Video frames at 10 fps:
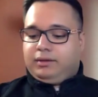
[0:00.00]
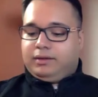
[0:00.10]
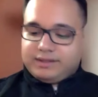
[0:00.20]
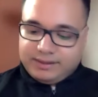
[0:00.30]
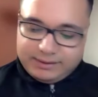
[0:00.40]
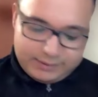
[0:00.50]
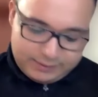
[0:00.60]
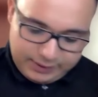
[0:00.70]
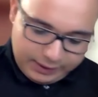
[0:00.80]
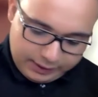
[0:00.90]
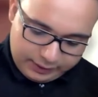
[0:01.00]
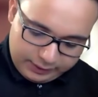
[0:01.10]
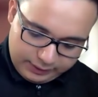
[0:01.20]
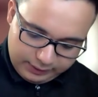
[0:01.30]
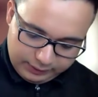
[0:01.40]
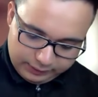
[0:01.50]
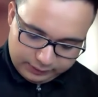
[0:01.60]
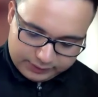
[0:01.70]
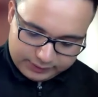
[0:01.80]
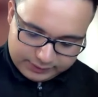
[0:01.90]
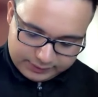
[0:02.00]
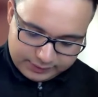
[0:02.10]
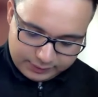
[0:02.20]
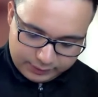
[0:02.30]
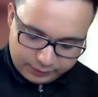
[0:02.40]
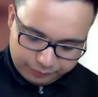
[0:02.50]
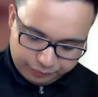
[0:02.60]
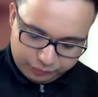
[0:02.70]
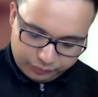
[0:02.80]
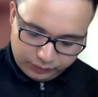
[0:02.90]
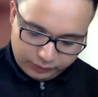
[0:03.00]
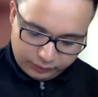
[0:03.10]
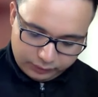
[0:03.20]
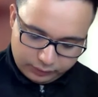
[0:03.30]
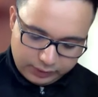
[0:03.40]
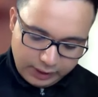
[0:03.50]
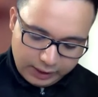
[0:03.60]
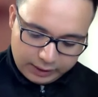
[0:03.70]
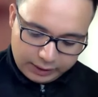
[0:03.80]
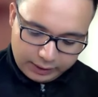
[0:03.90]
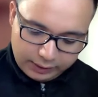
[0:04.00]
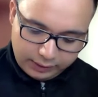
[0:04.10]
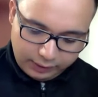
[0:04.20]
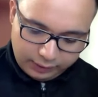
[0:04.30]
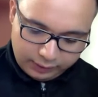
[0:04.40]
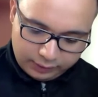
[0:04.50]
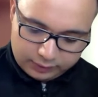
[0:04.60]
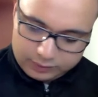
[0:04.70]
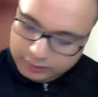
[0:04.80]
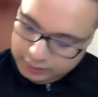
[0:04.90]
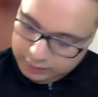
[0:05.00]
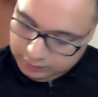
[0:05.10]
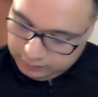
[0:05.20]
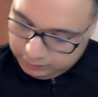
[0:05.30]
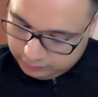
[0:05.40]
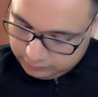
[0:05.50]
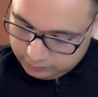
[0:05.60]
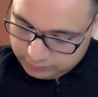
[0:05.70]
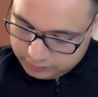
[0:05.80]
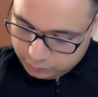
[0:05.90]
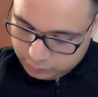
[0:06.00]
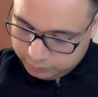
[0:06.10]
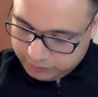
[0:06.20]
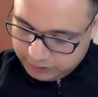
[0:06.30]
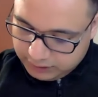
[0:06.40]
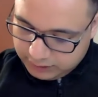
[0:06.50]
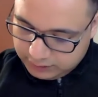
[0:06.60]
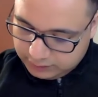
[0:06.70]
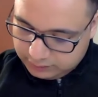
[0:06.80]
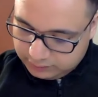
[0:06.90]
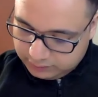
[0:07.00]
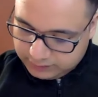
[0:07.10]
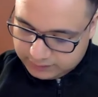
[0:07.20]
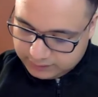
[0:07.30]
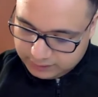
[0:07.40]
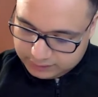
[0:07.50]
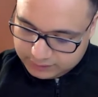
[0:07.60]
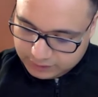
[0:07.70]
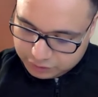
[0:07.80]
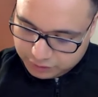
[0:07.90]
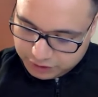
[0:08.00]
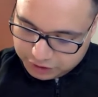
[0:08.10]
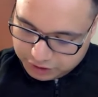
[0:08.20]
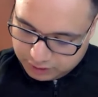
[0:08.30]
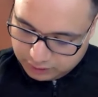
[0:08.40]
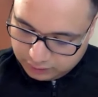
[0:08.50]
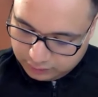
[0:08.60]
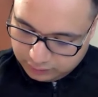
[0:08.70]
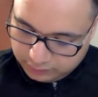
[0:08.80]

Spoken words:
this is the line, and this would be, let's say, saturation,